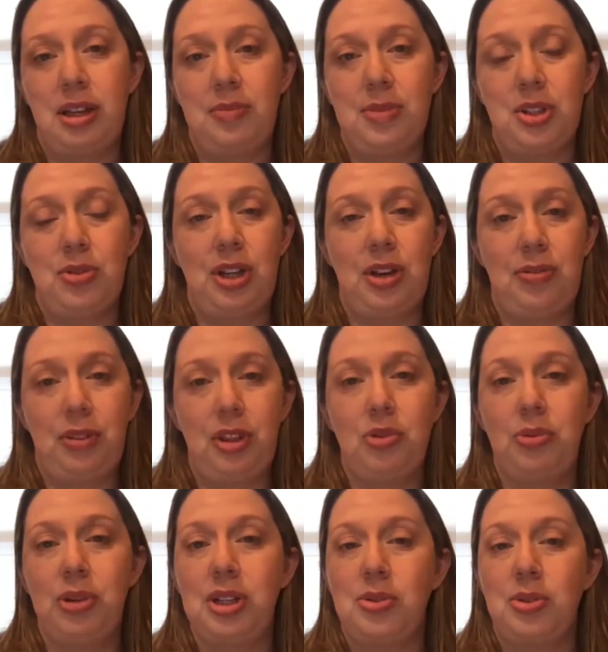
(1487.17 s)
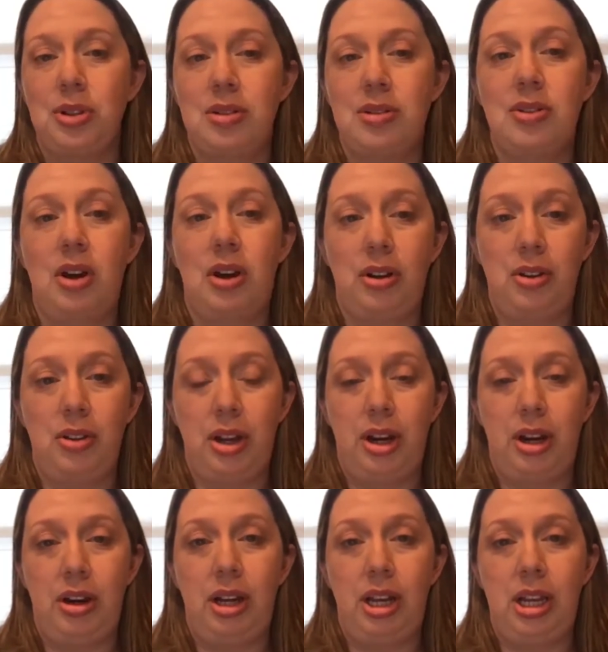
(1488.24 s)
So definitely the resources are
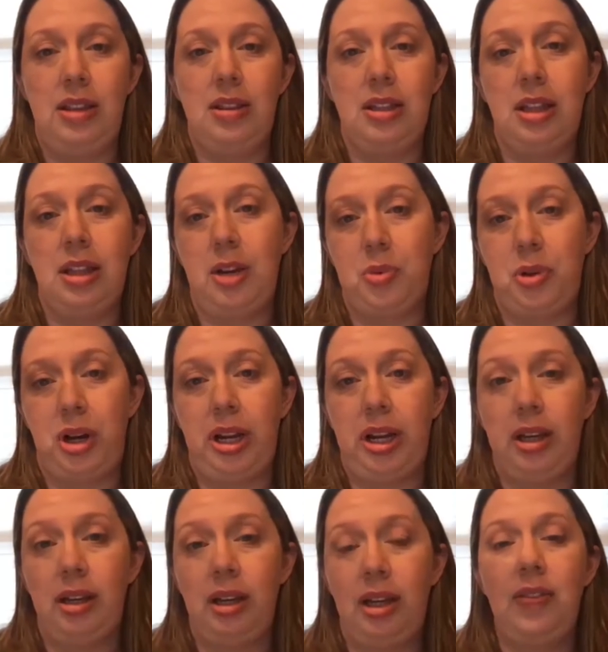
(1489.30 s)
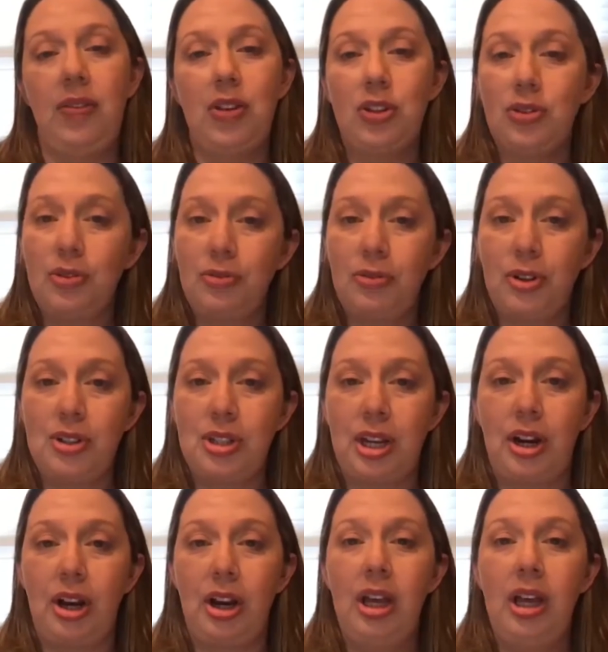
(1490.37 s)
there in the library, in the Student First
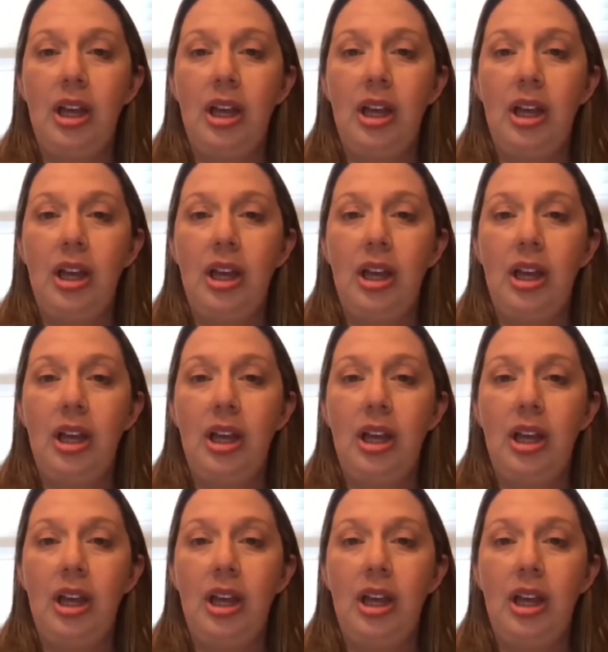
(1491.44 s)
Center.